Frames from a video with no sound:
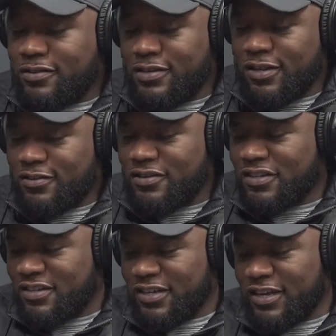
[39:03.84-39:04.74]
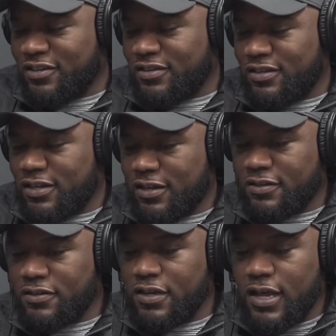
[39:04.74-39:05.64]
and sellers and listing agents and selling
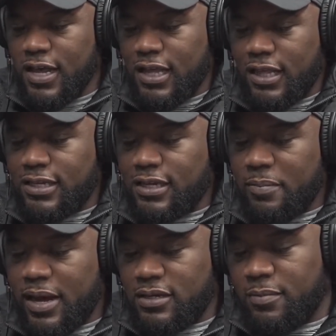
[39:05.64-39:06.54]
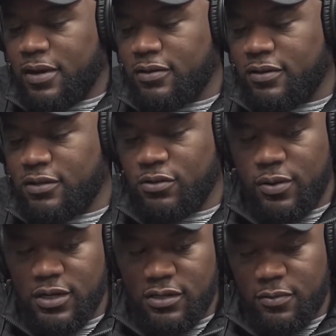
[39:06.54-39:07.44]
agents. Let's get back to my initial
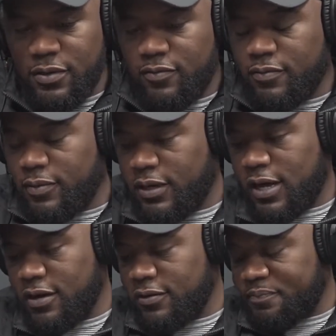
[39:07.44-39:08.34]
question that we kind of